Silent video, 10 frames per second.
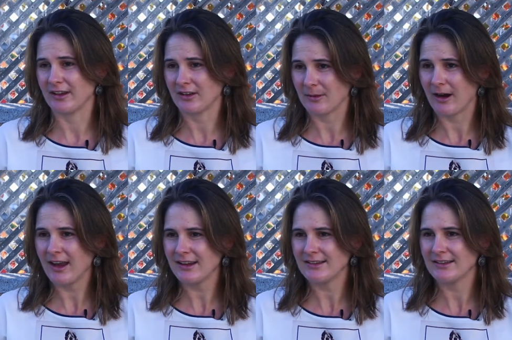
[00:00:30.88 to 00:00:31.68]

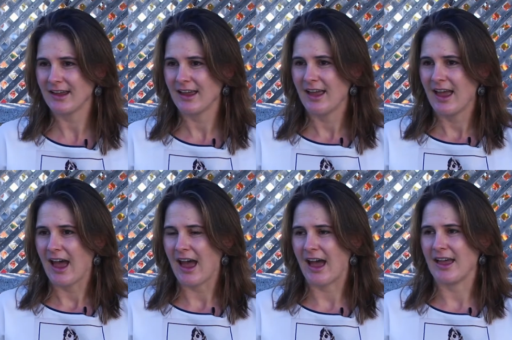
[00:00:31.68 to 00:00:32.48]
enterprise
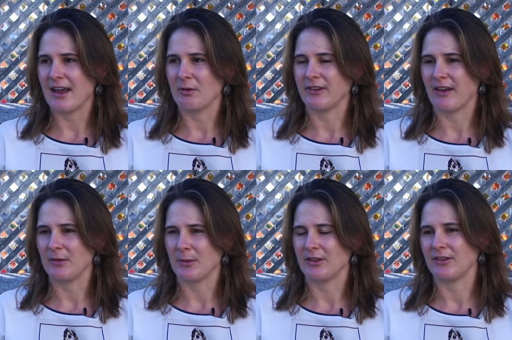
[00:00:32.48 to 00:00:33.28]
that was
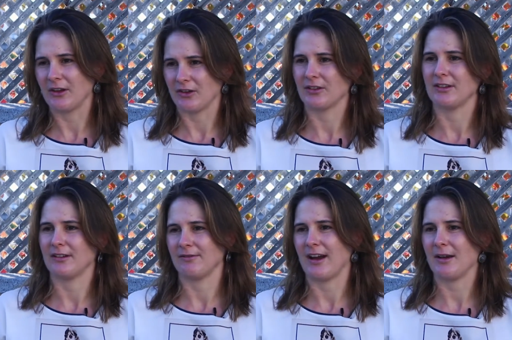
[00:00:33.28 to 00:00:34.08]
having both a social and
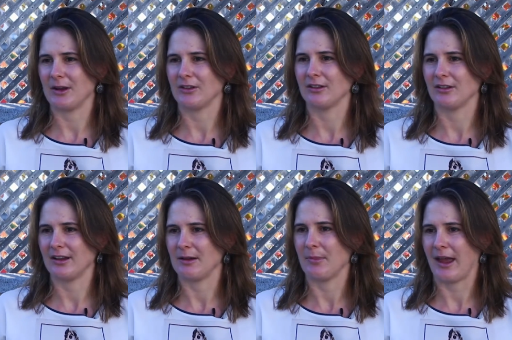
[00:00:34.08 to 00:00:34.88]
environmental
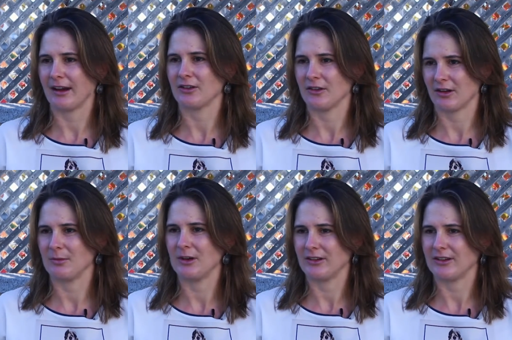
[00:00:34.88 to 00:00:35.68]
impact on the
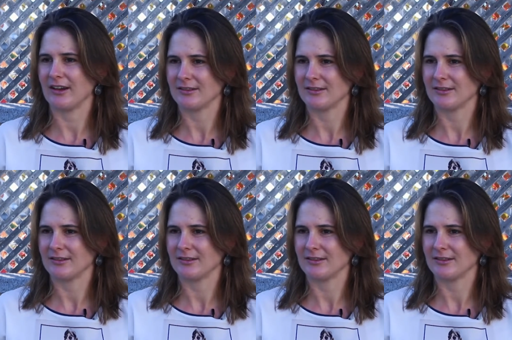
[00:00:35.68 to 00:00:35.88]
community.